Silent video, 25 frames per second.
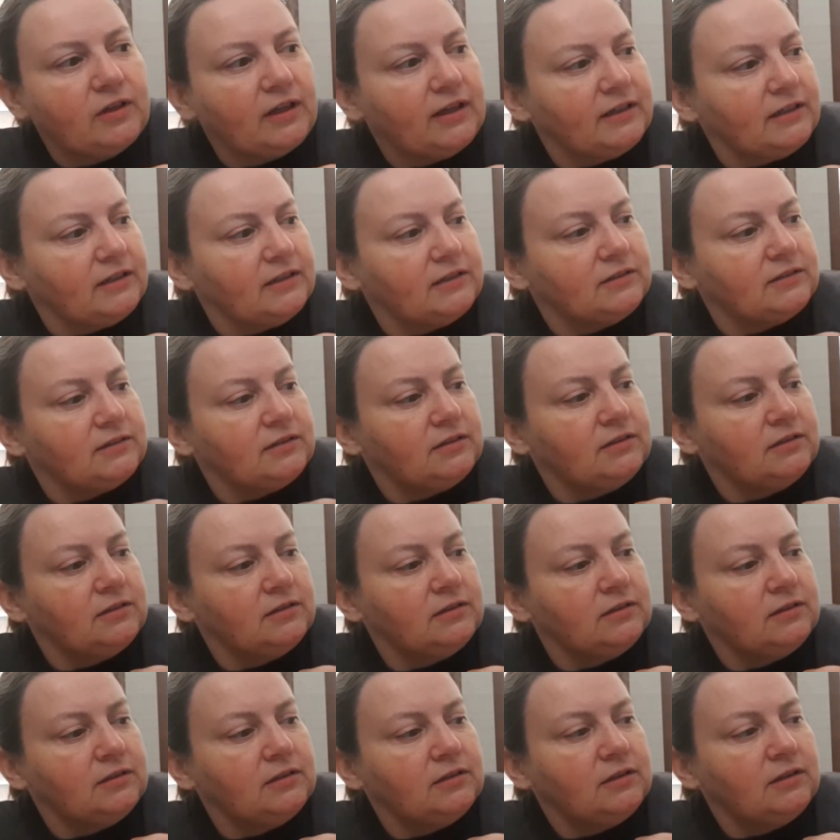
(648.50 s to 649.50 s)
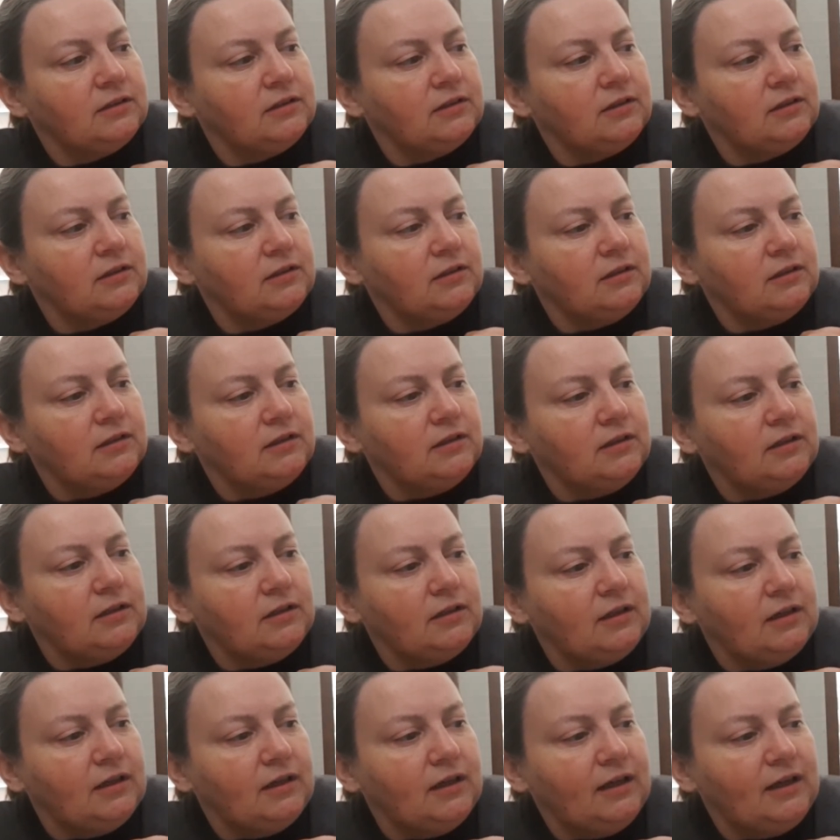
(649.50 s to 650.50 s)
that is.
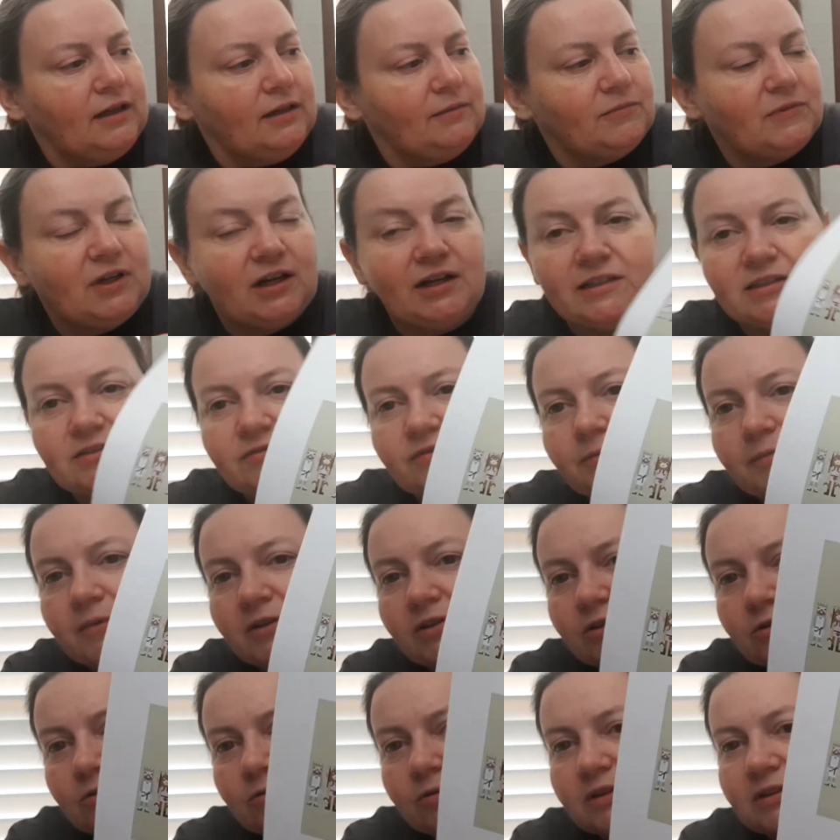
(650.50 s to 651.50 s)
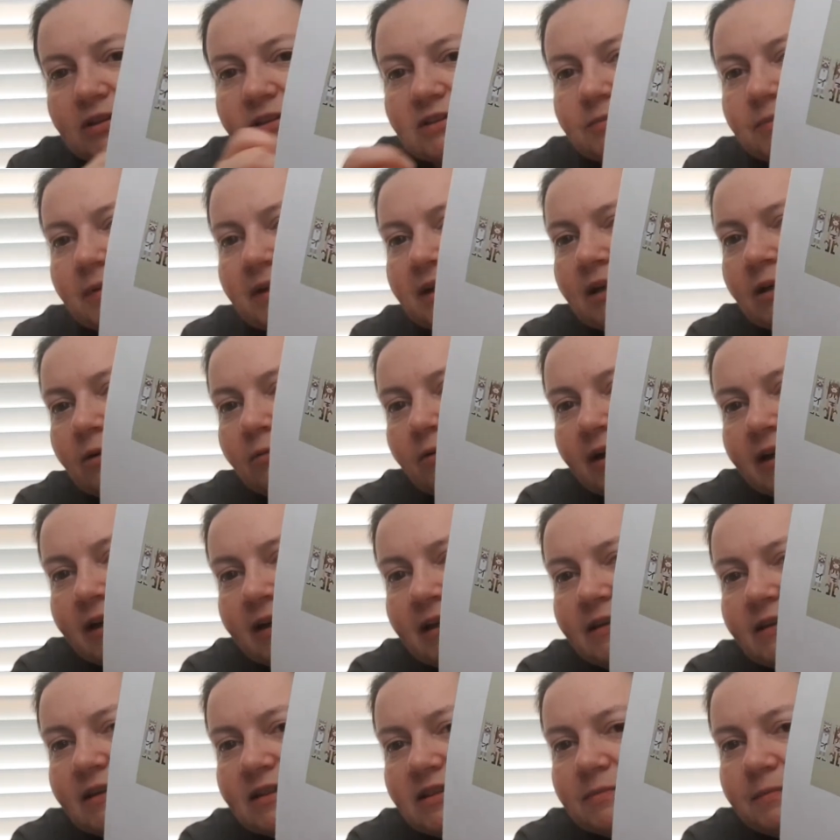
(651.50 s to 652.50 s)
I am not as familiar with this. But anyway,
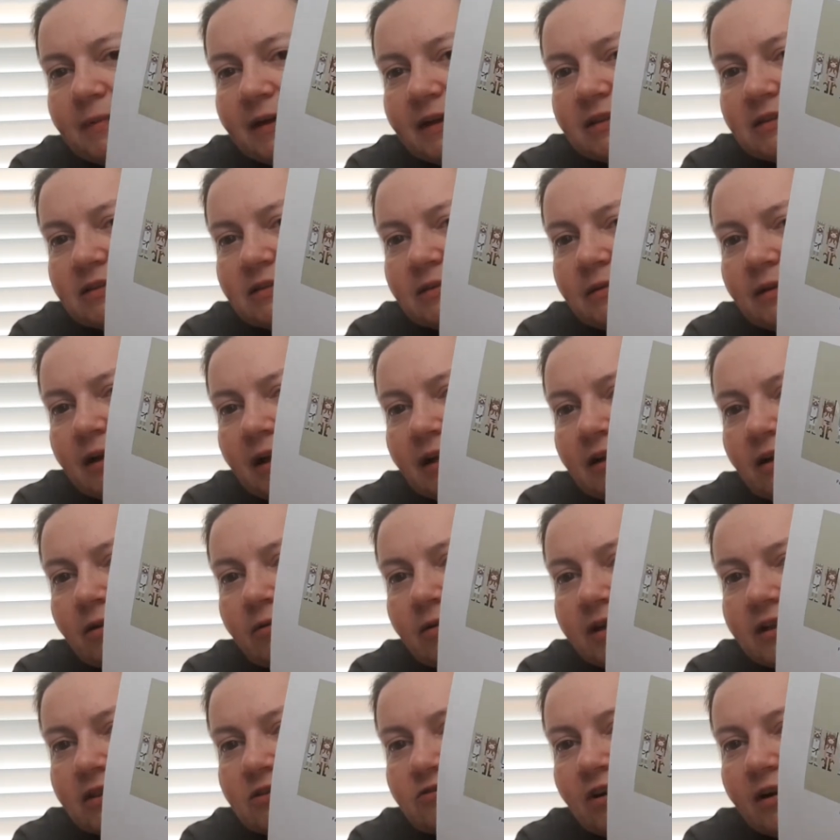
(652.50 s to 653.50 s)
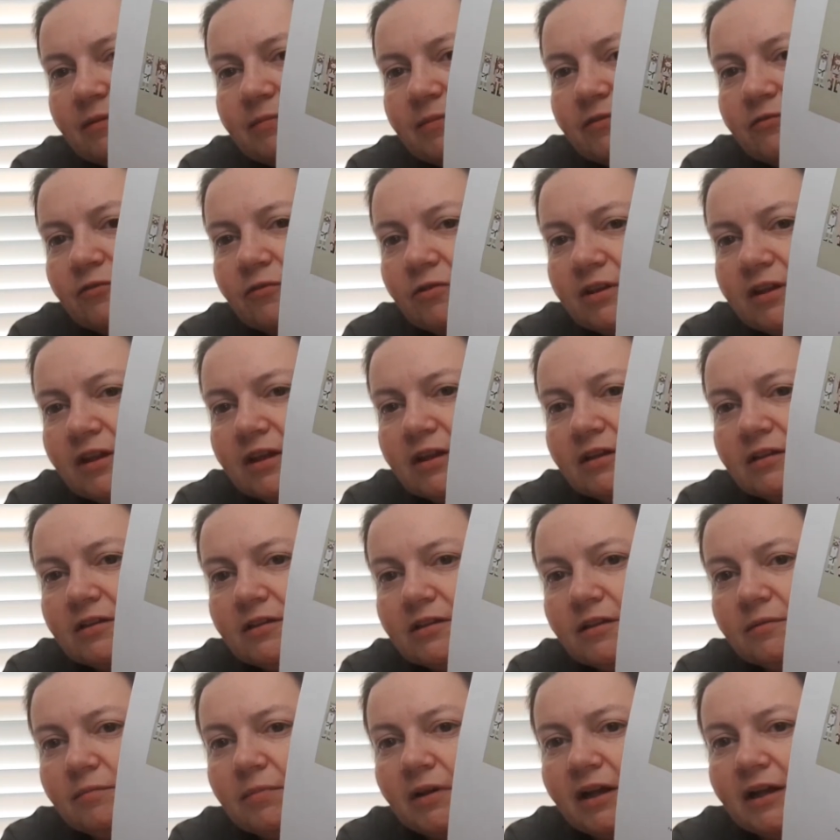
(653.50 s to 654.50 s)
in this space. I know it is right before the,
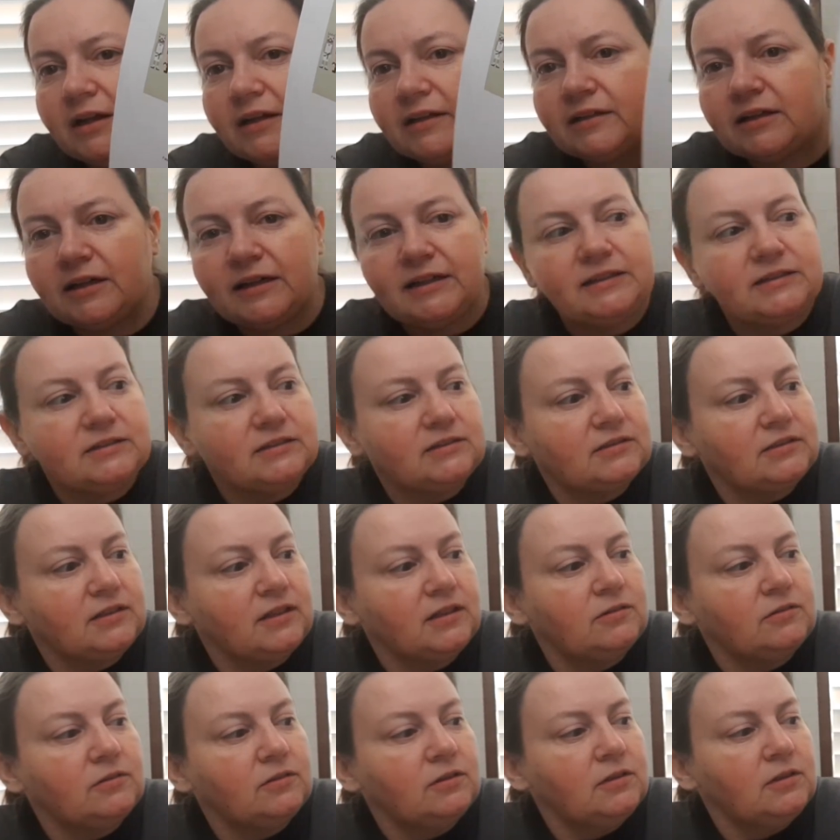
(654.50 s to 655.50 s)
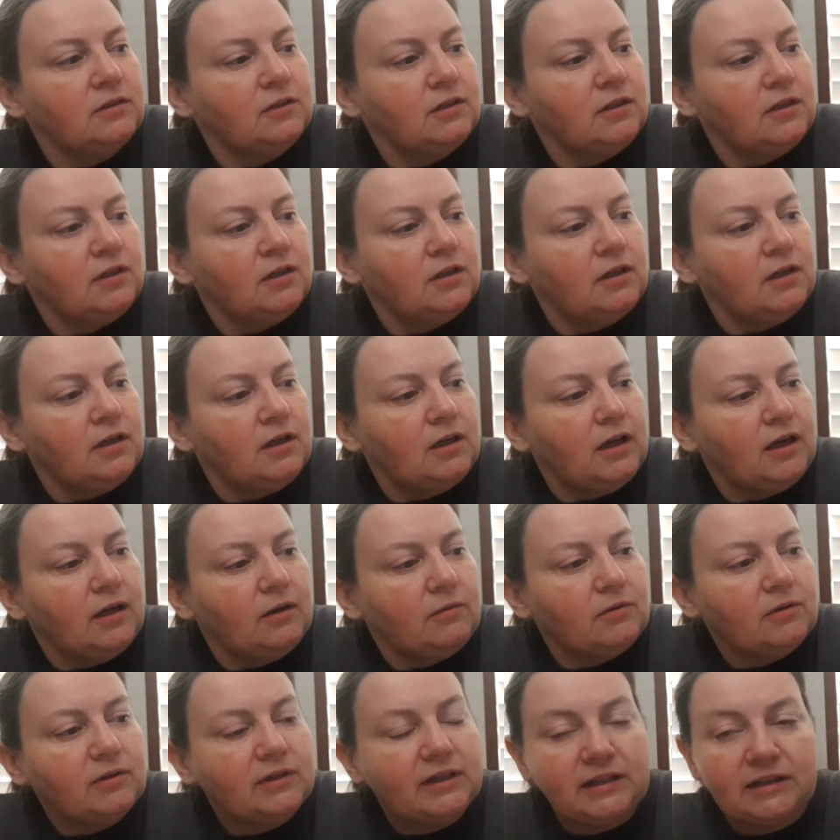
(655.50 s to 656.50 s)
the Black Knight, so I
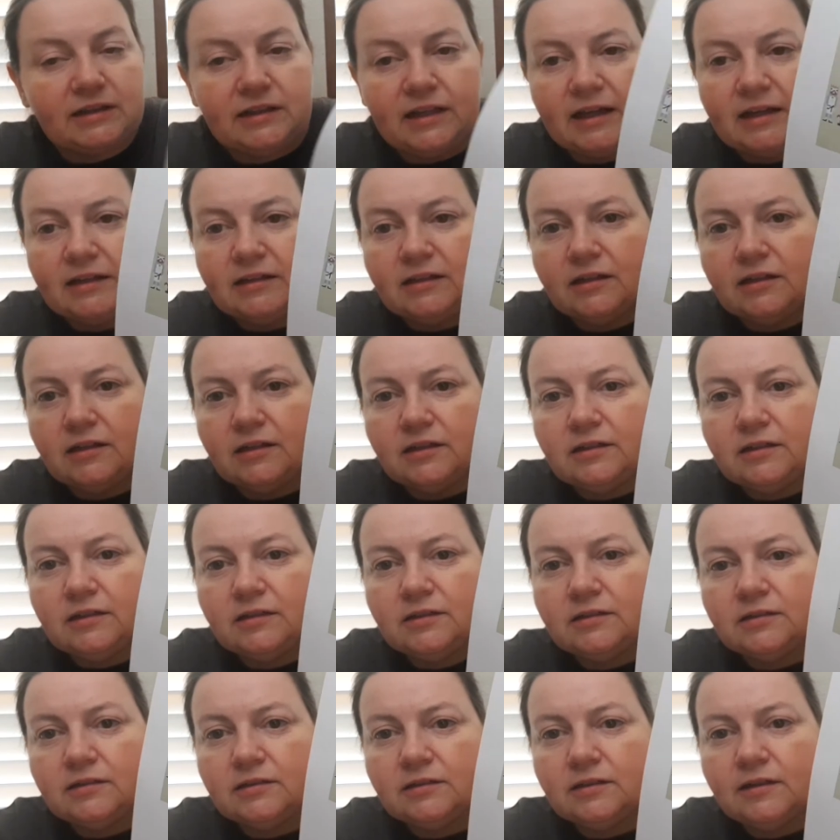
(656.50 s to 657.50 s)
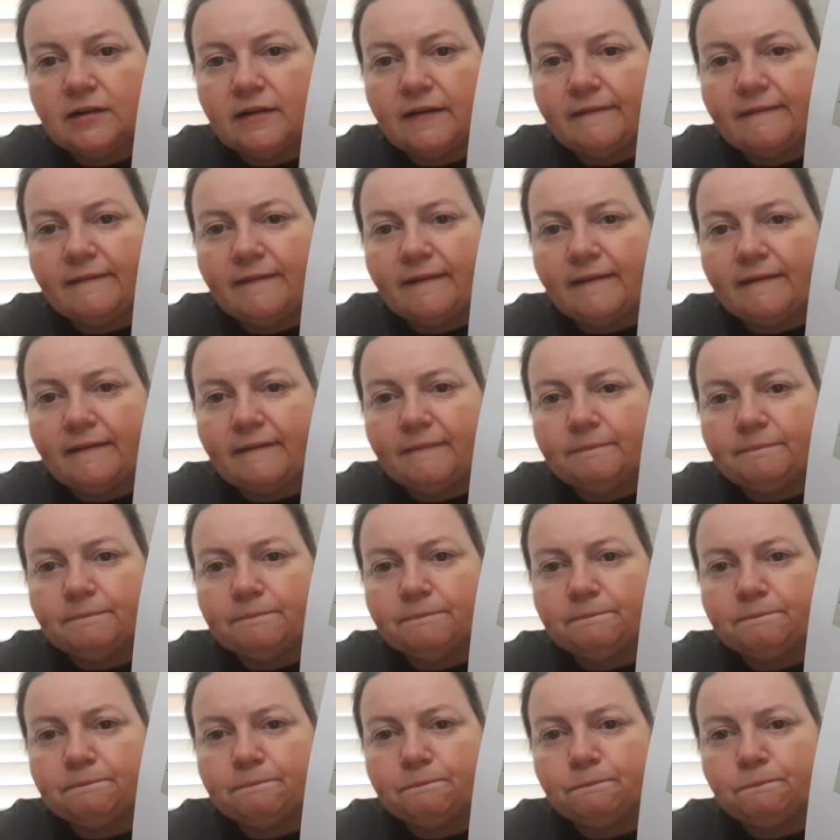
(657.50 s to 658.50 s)
will get that done. Um,
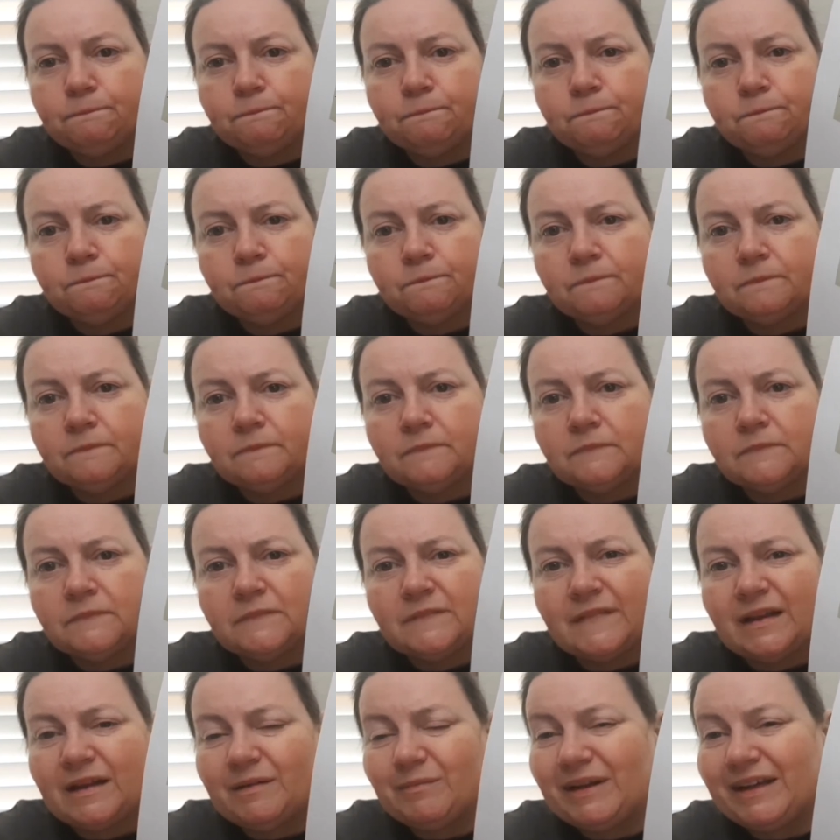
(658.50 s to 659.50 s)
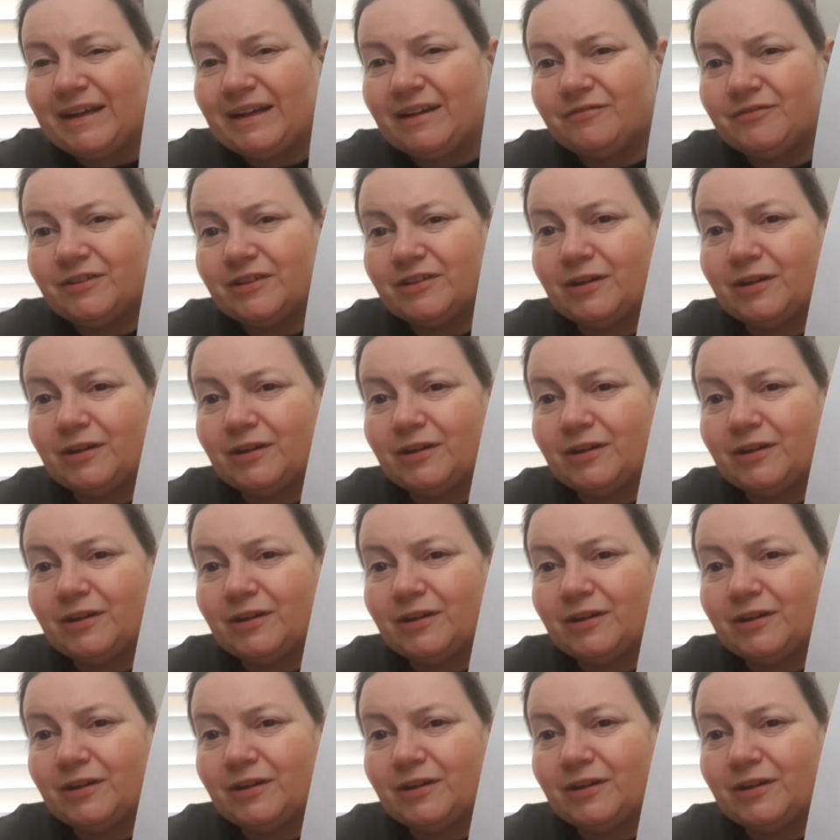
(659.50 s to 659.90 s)
I may have to